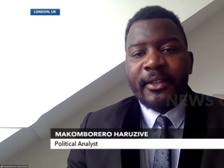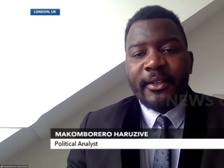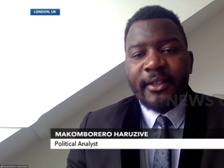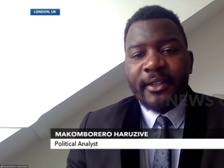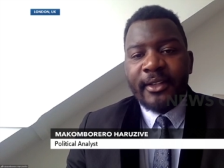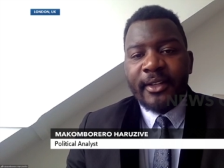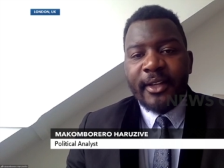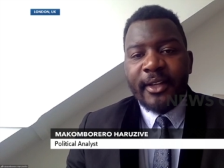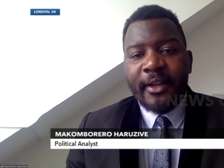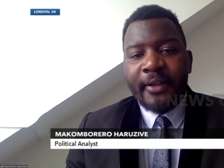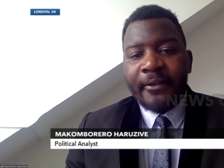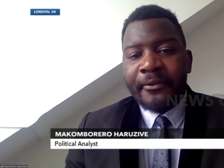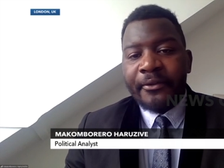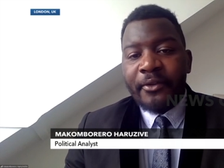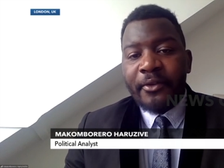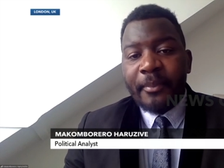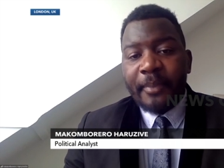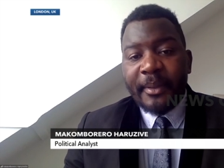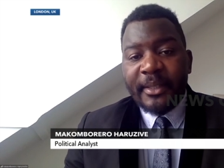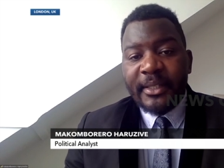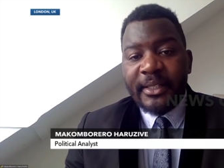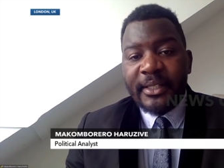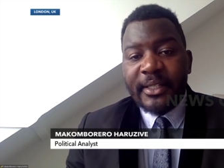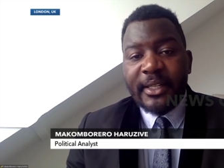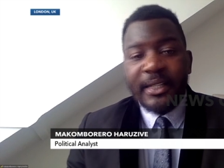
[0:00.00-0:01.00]
a few
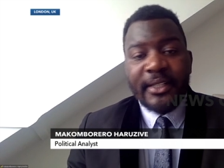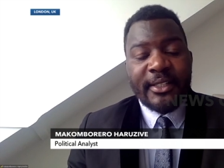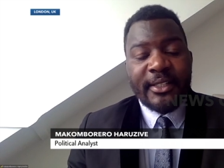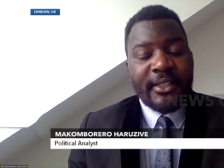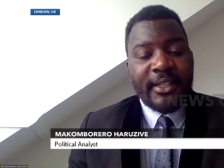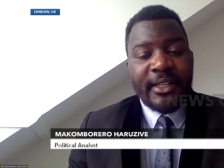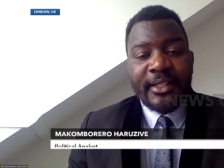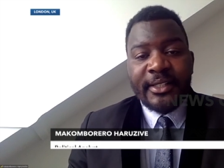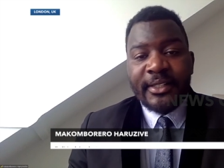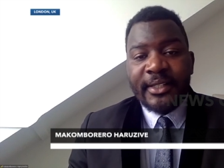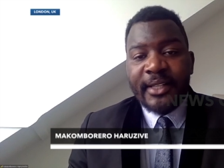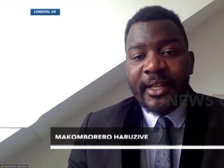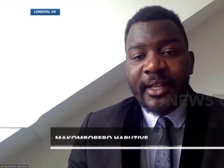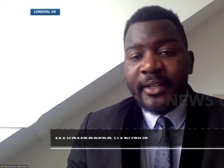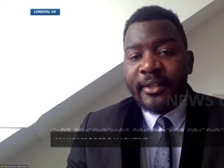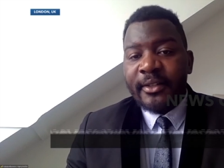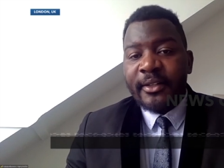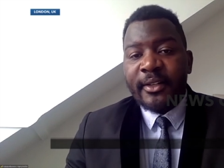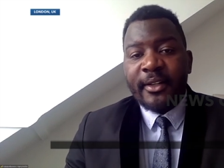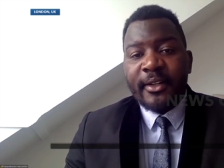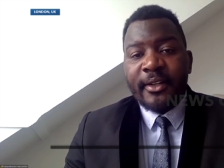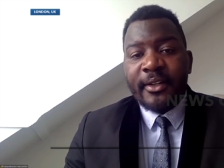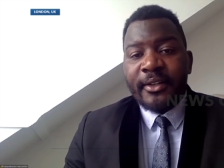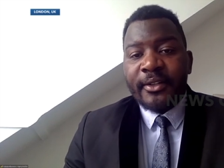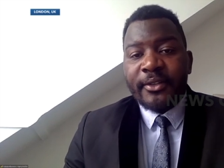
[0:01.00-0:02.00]
percentage, let's
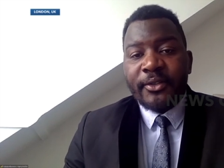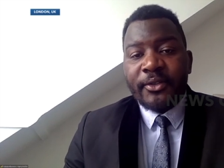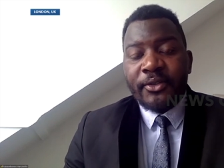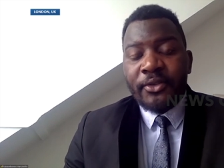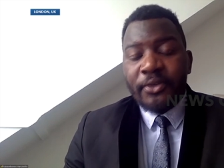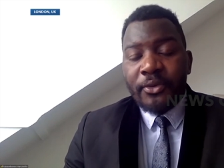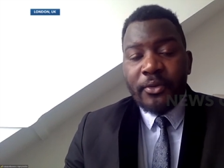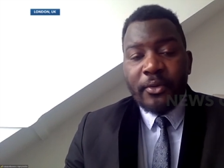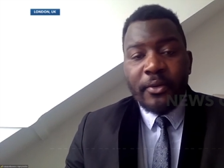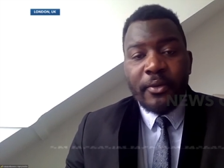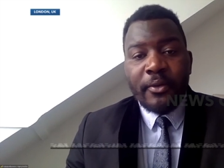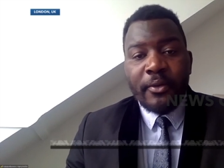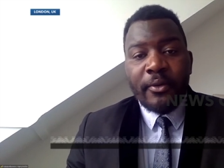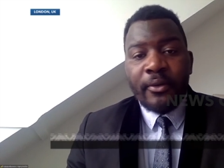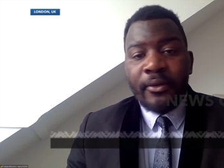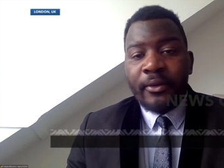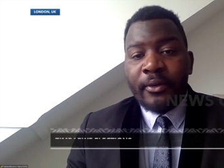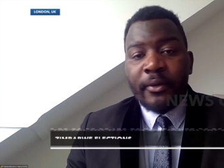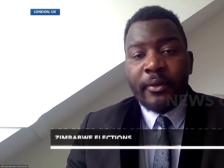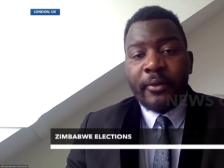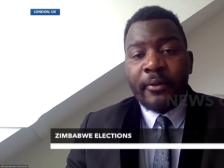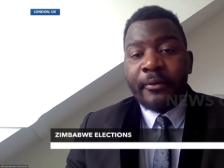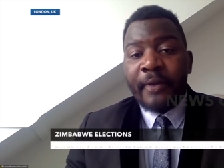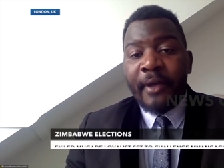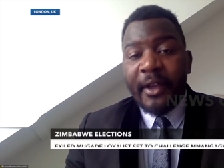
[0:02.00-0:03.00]
say two
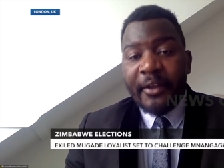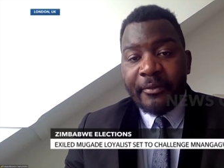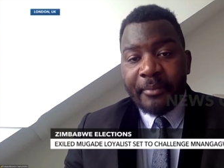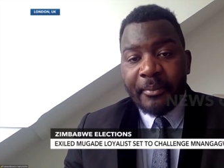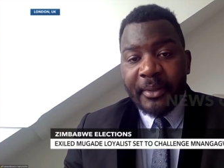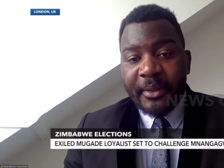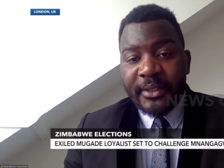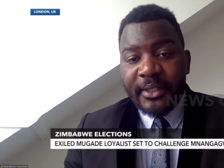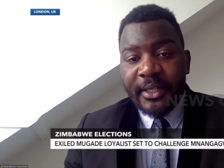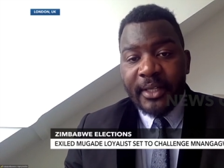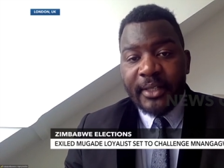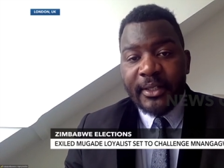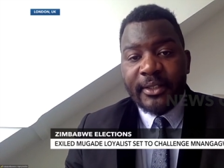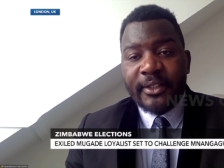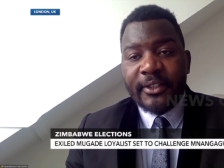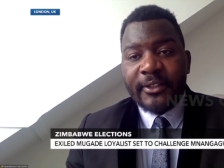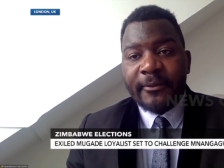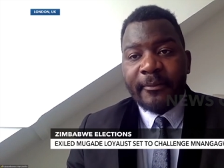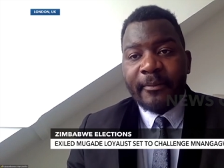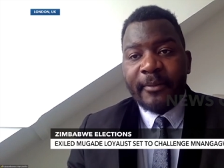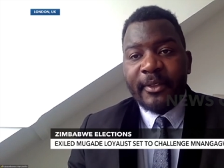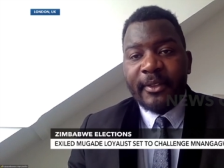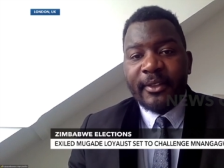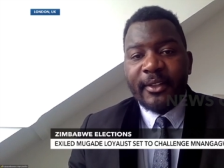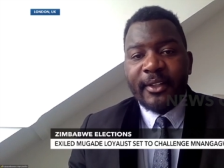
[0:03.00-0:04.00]
or five
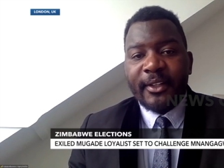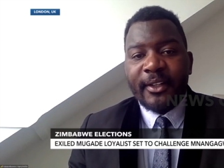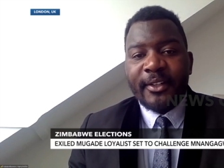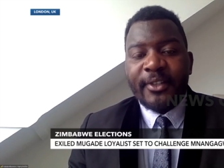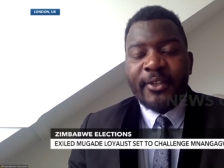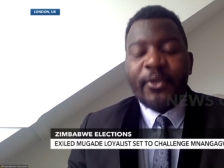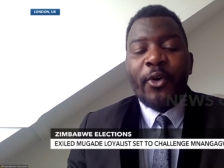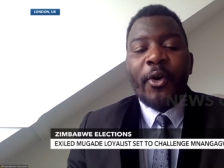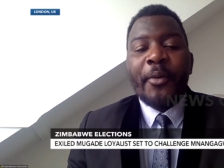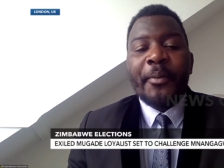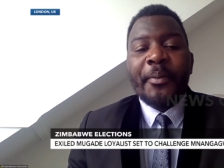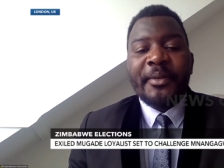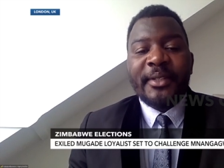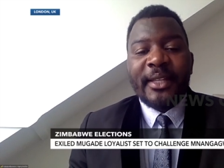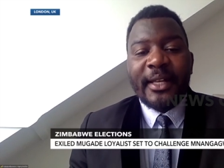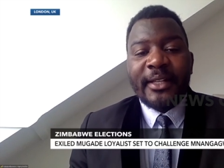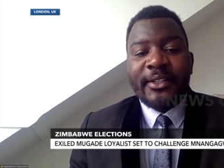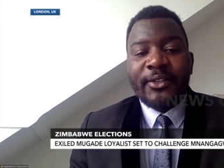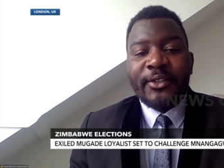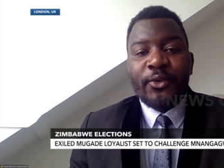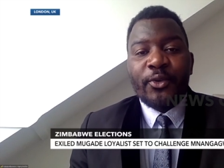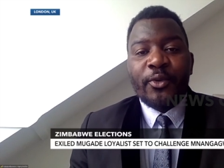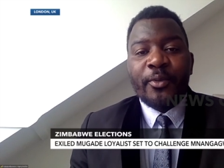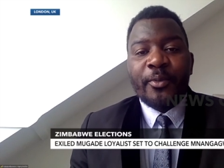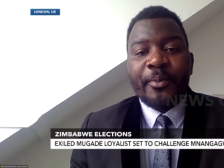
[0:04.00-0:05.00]
percent, he hopes
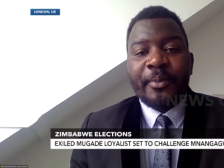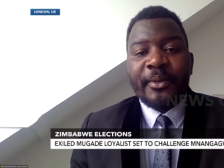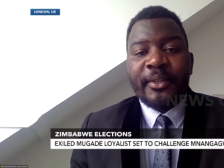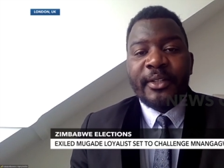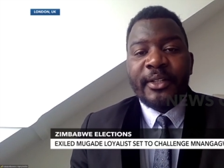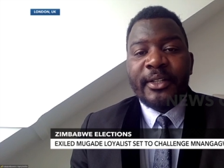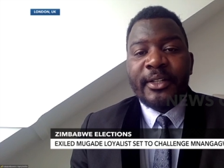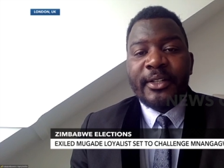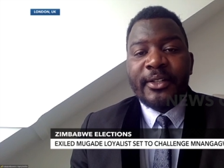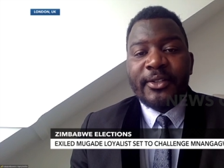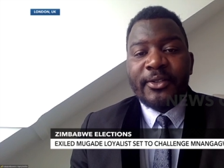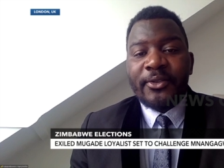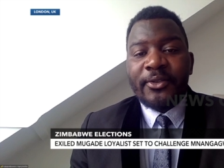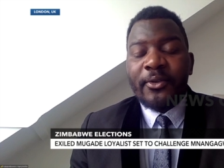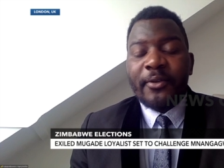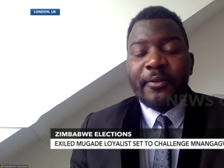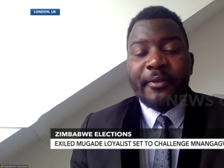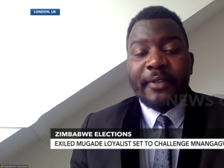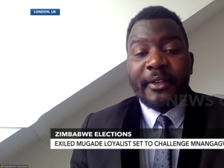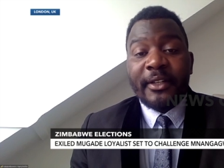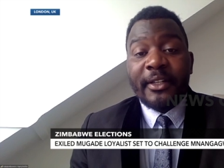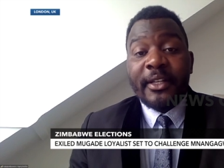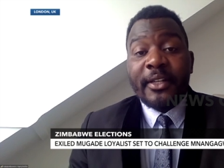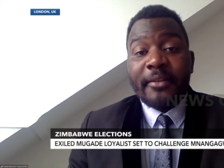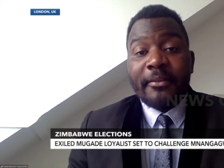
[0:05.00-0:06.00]
that he will be sort of
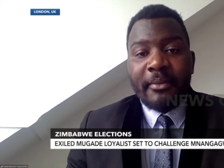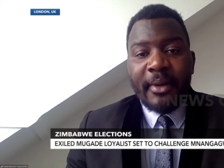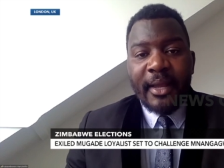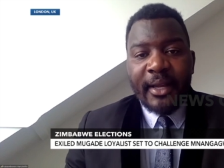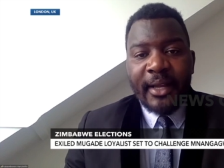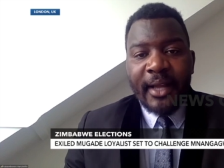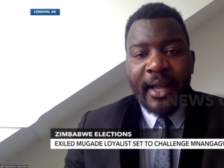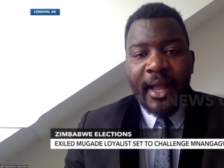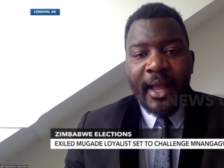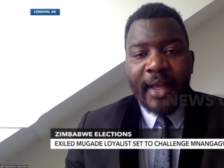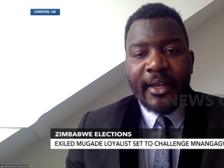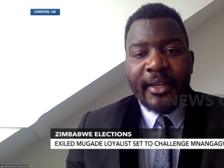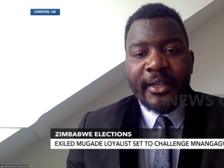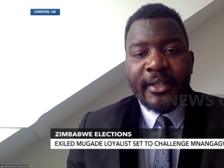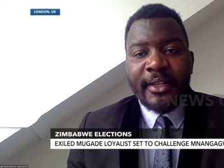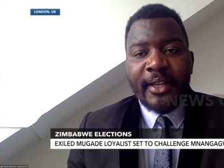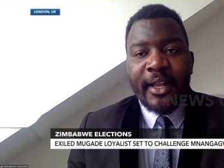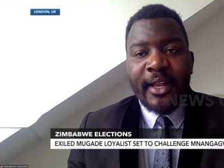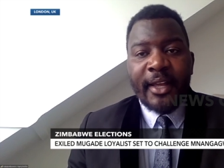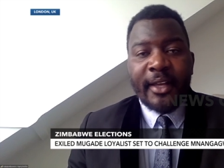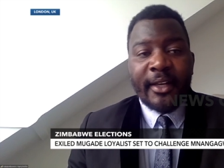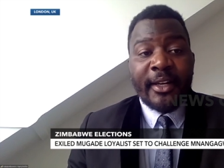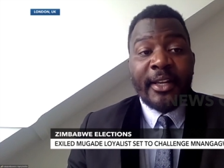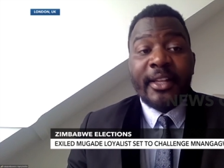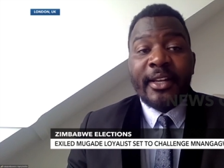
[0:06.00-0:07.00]
a kingmaker in
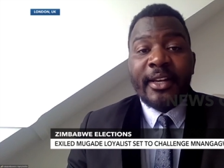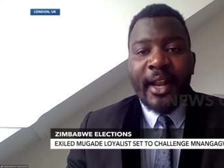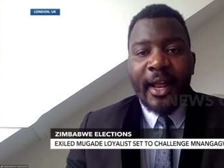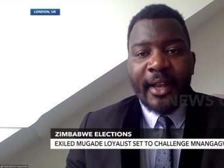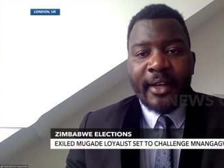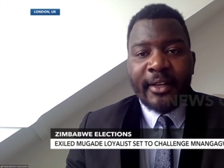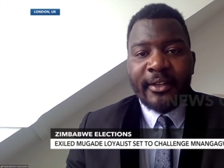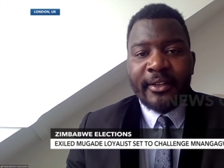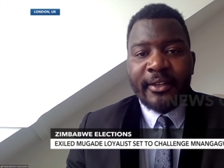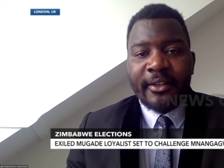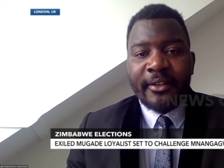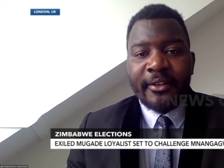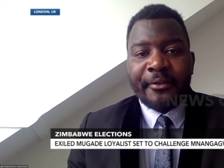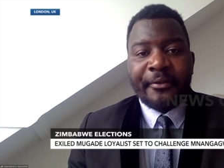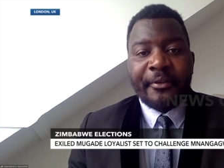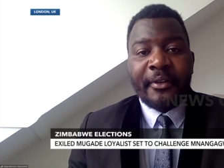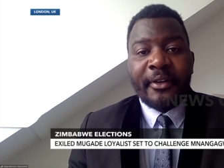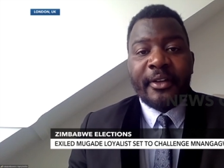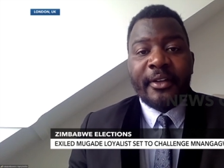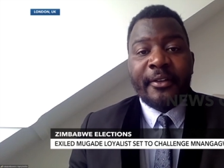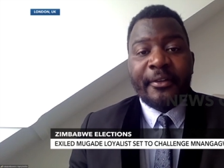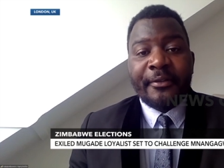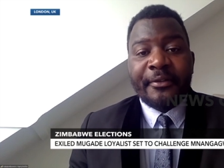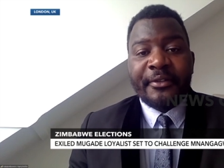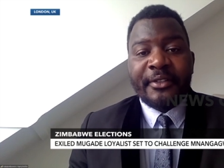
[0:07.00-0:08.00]
a rerun if,
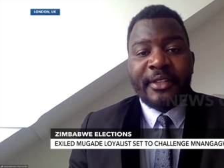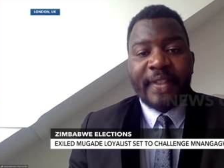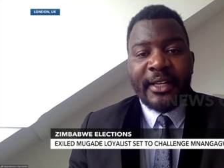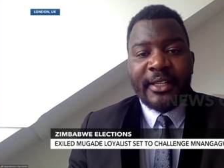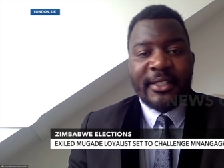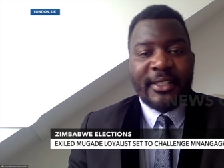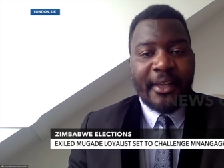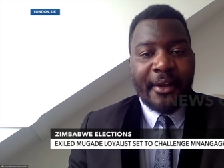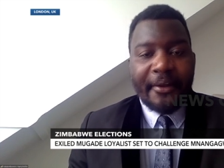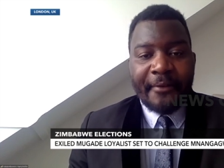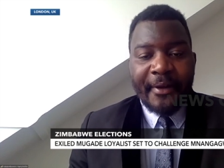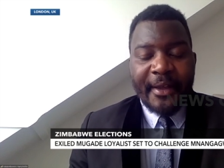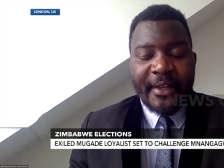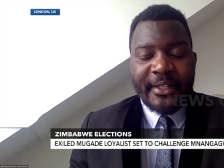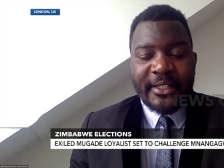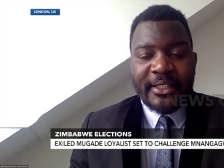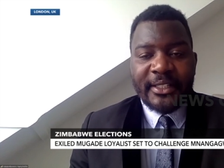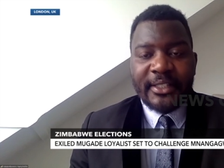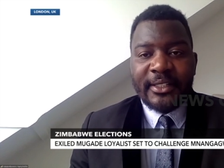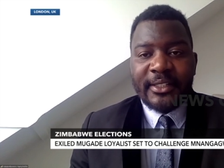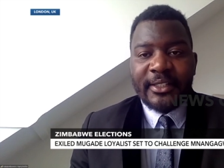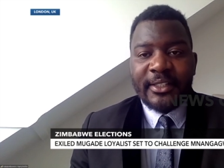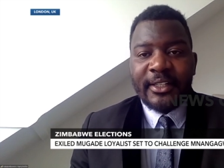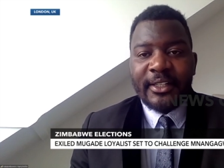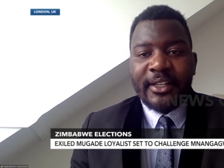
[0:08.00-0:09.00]
if such
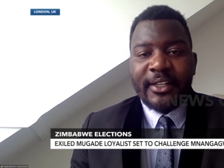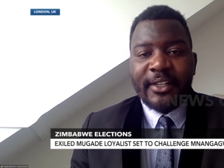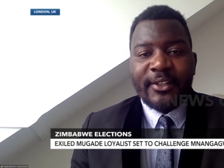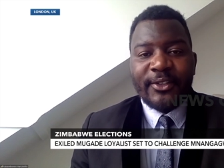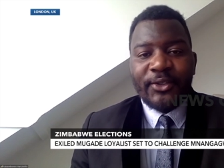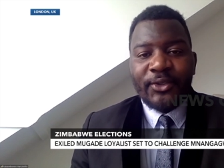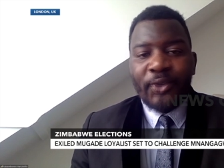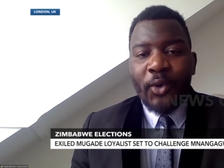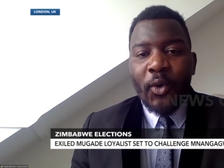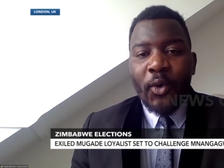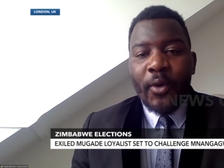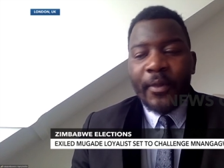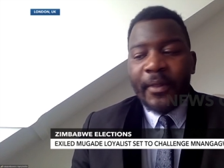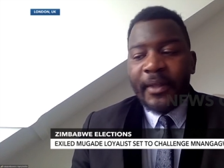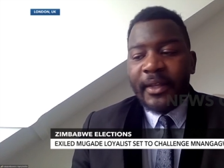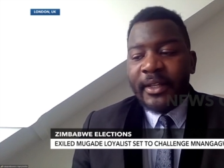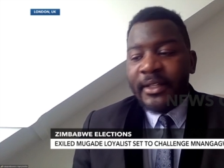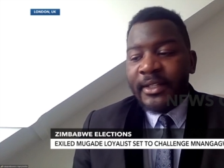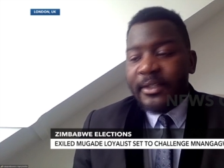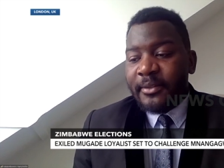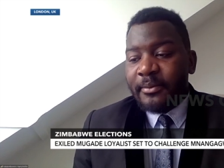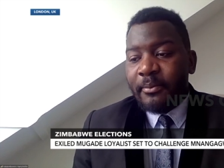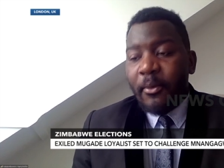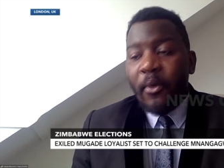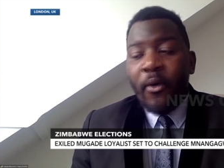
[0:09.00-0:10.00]
suffices. So
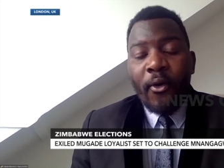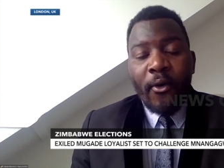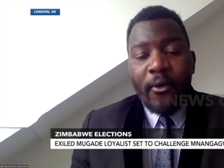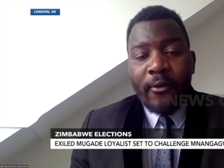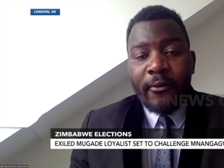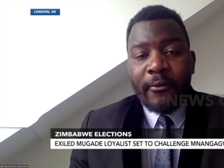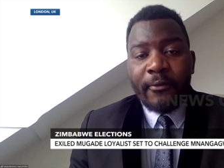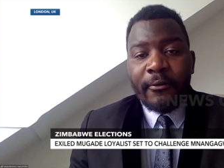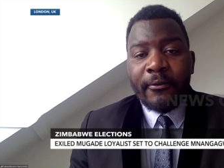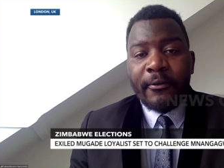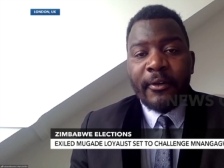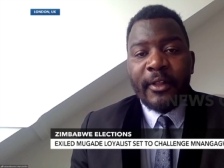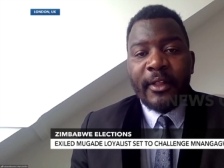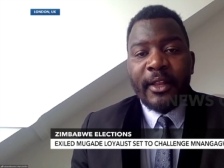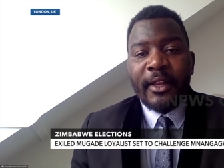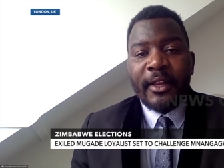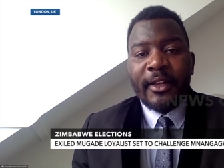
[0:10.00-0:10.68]
it's more of